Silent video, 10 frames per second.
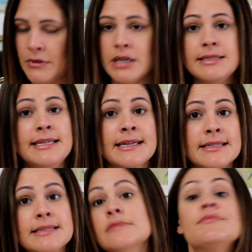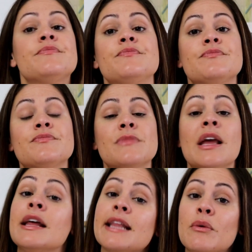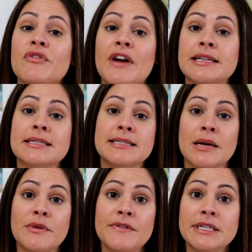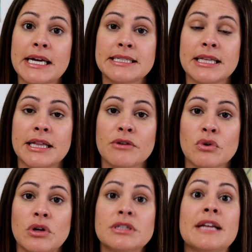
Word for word: 6. They will find the sum of the dice that they rolled,